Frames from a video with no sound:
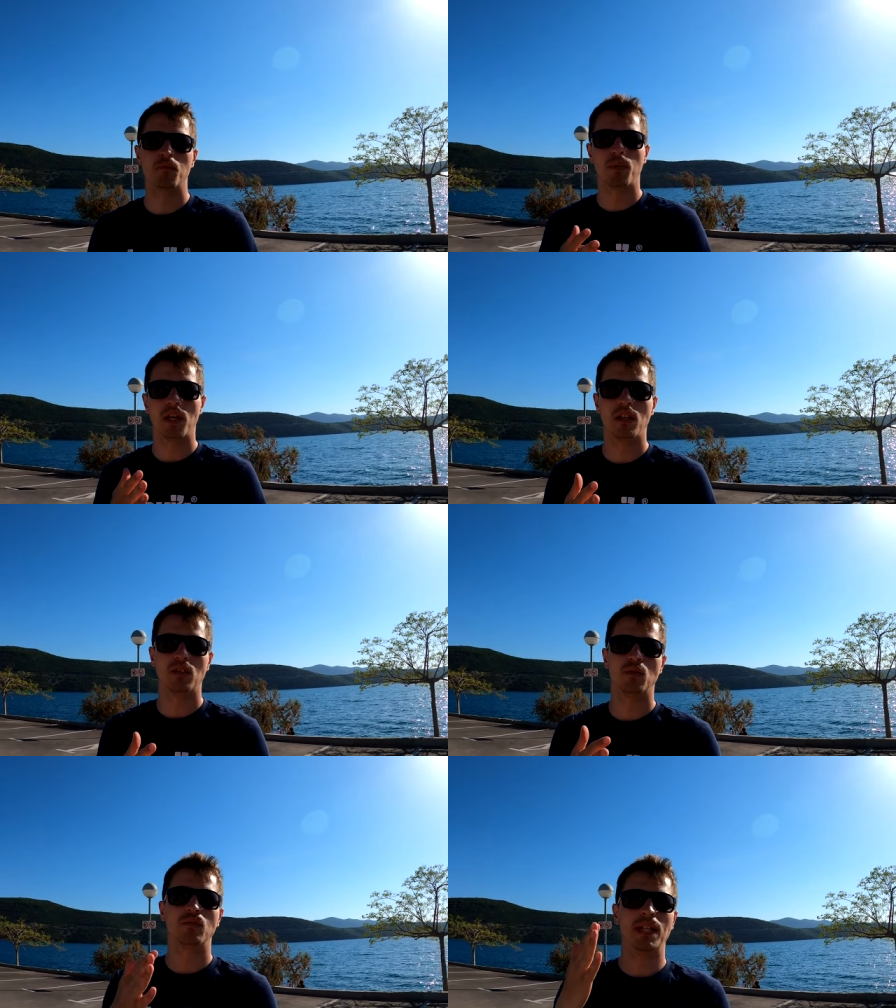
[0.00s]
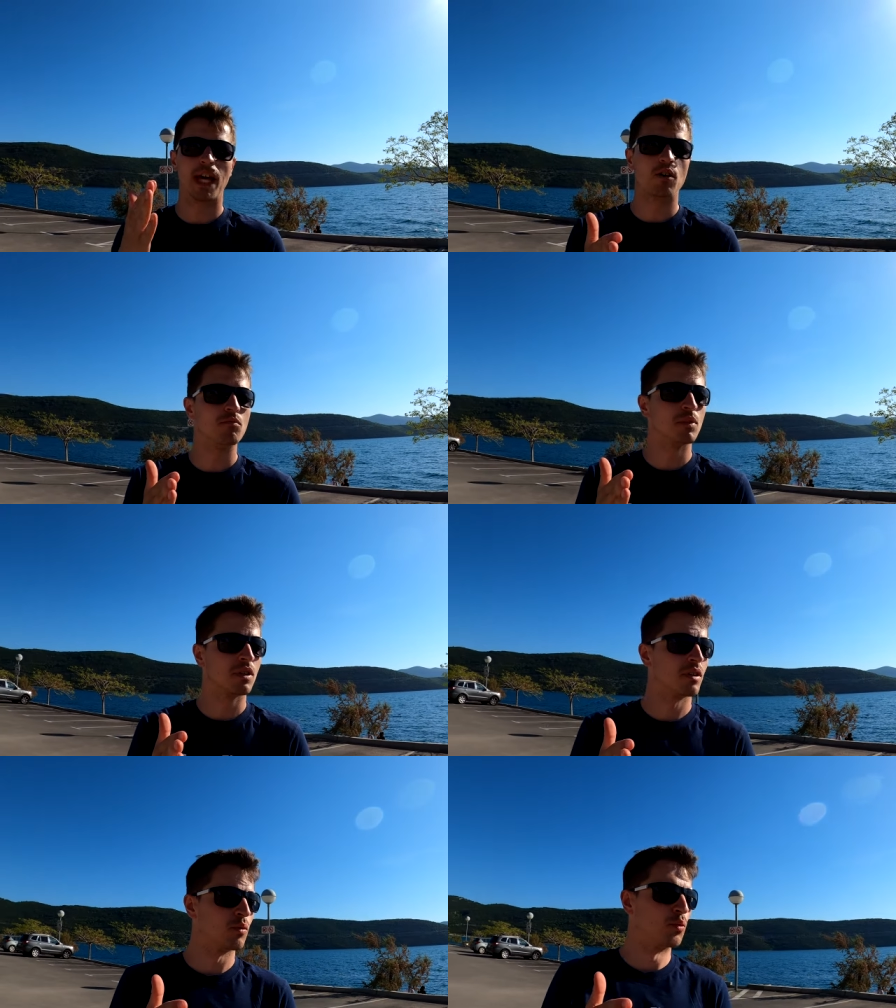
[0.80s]
we've made it to Neum,
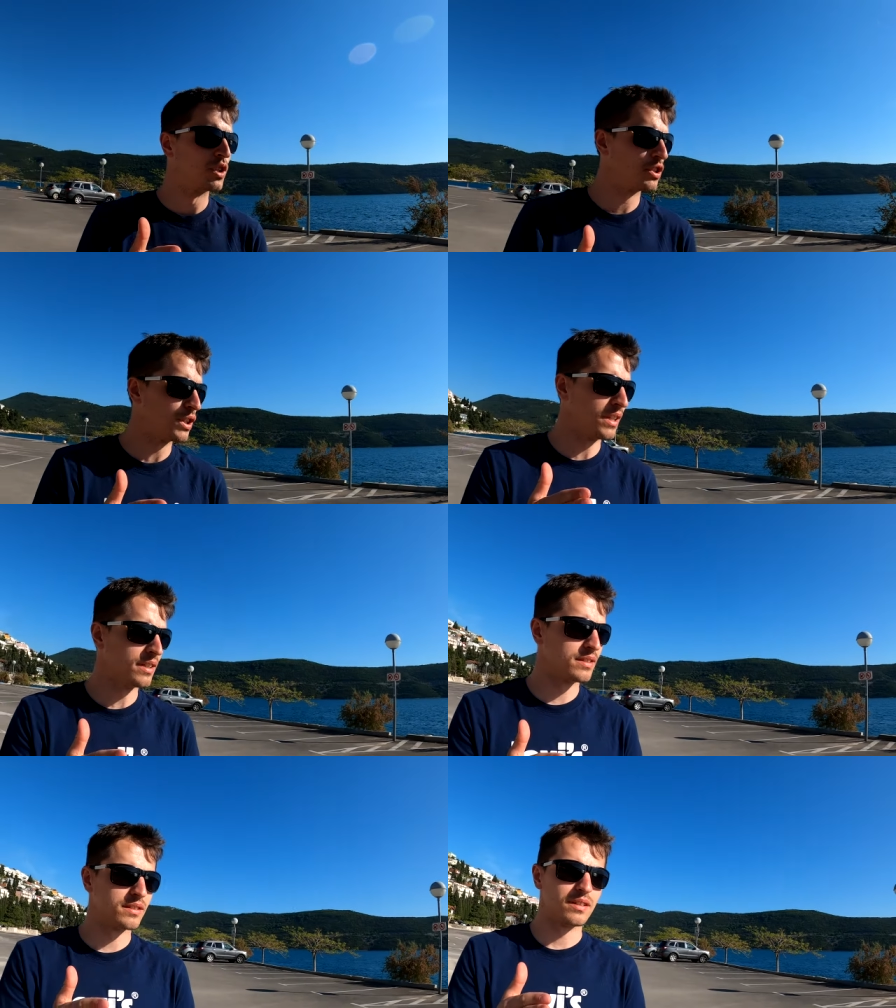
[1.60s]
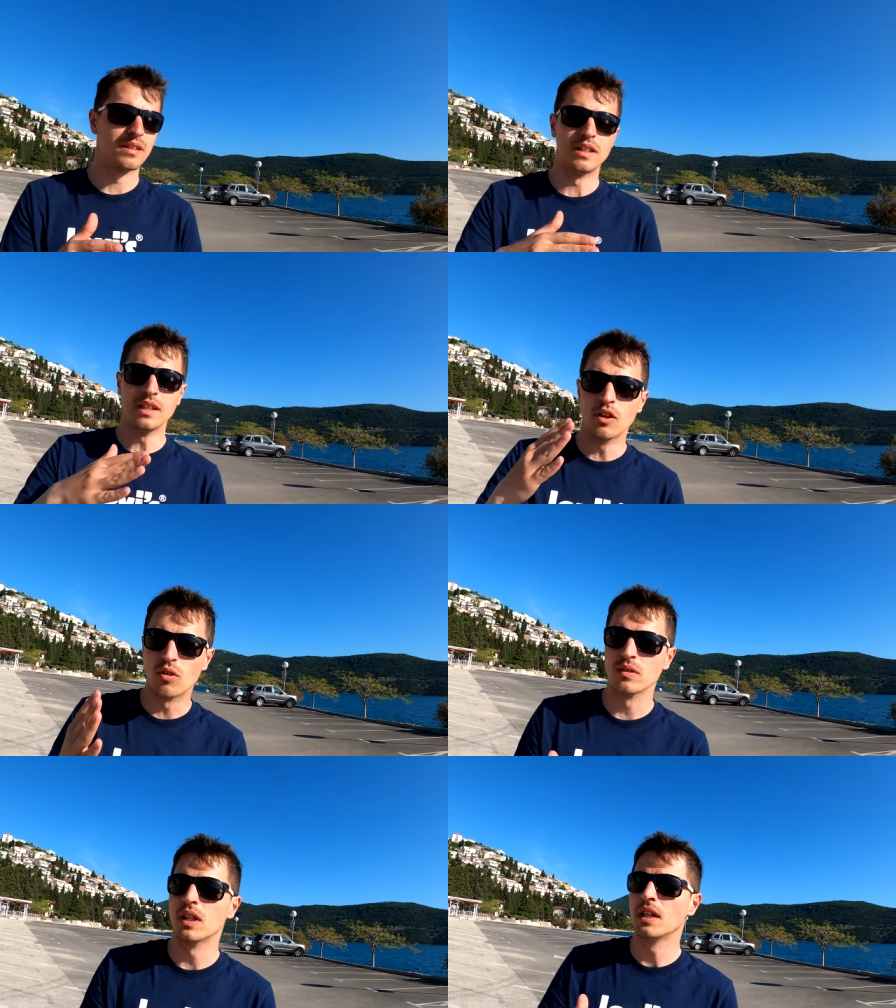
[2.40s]
which is the
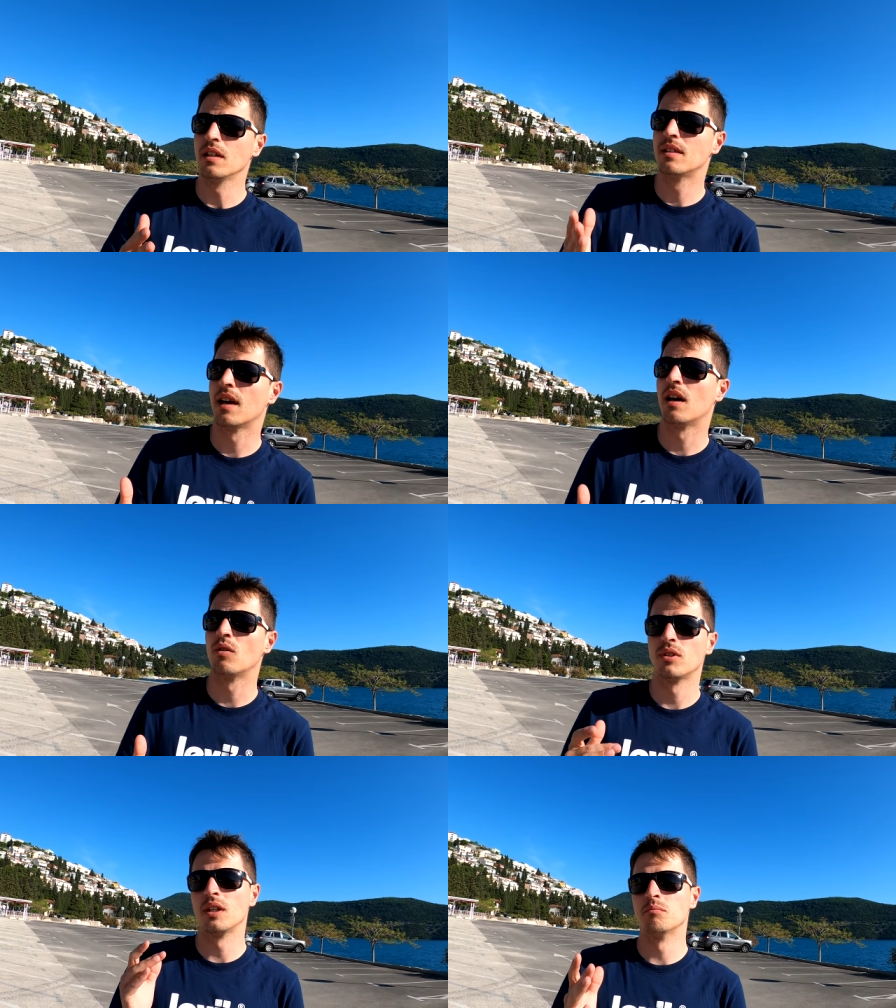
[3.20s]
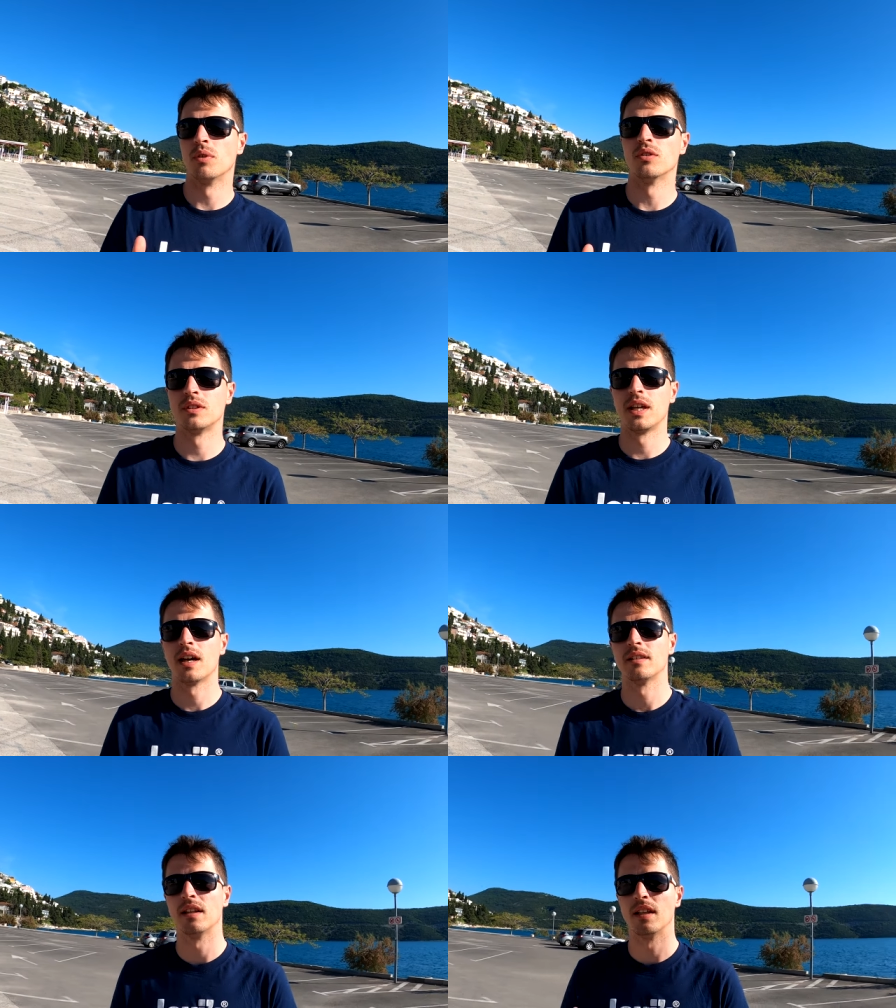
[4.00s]
only town in
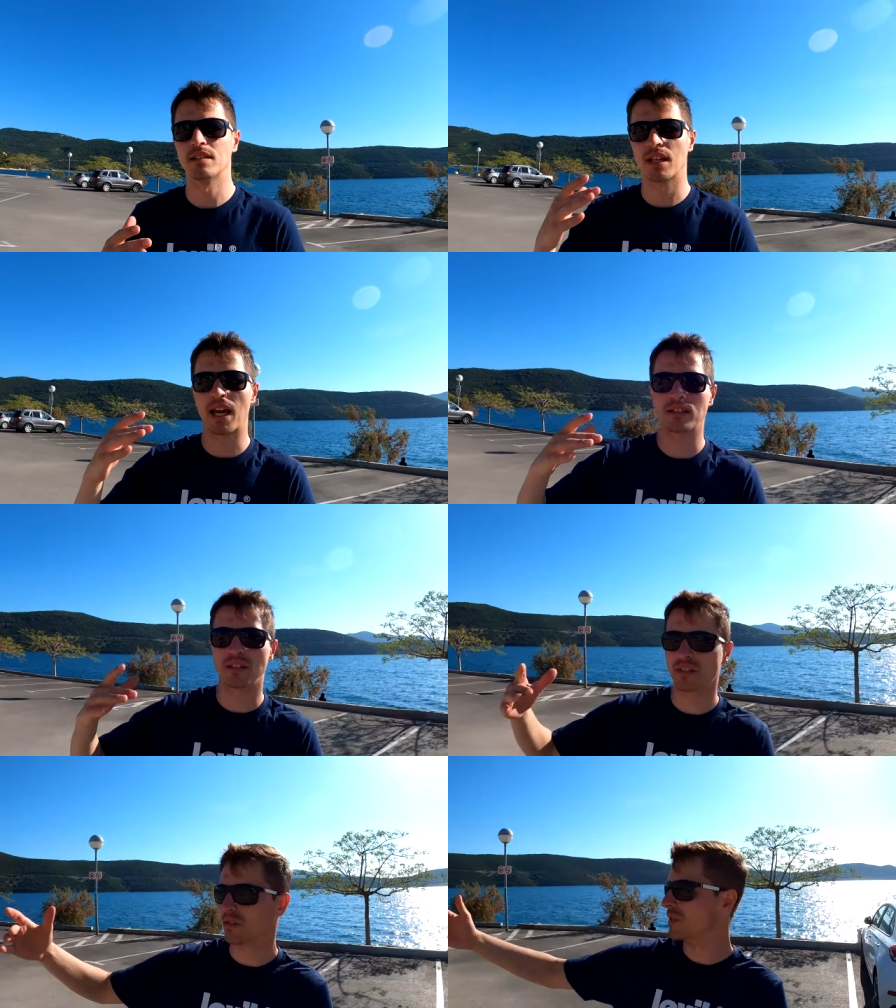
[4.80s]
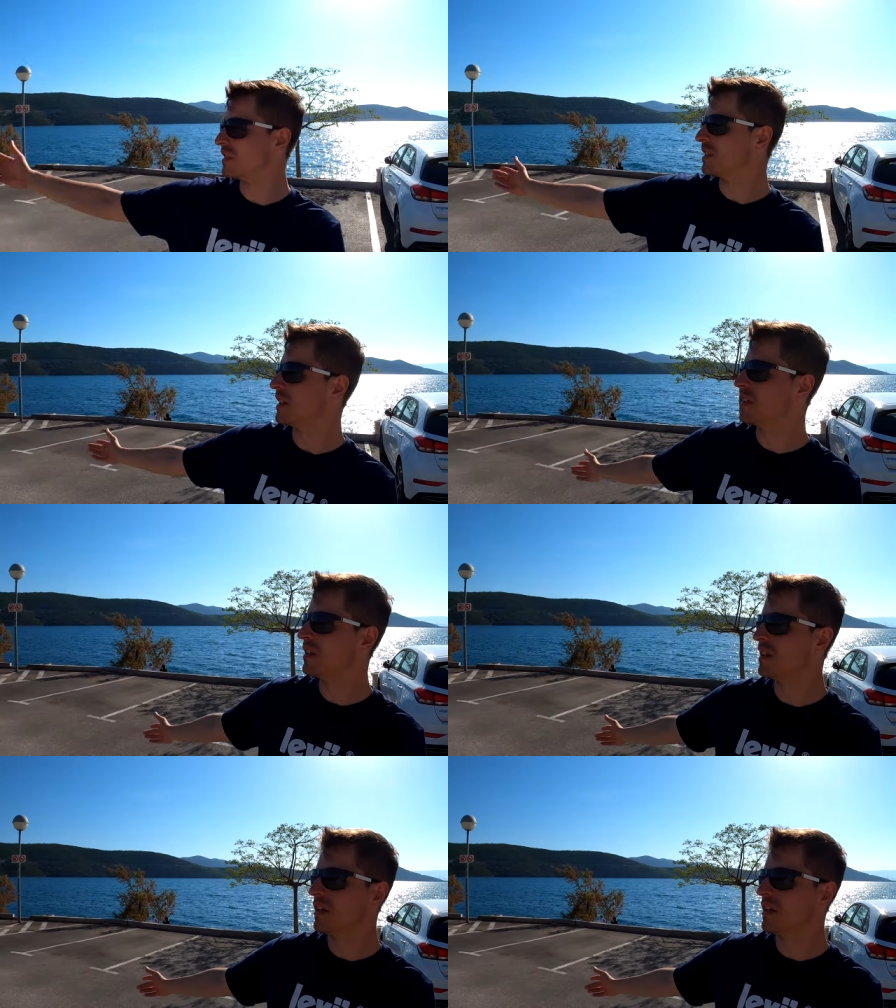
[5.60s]
Bosnia that has access to the sea.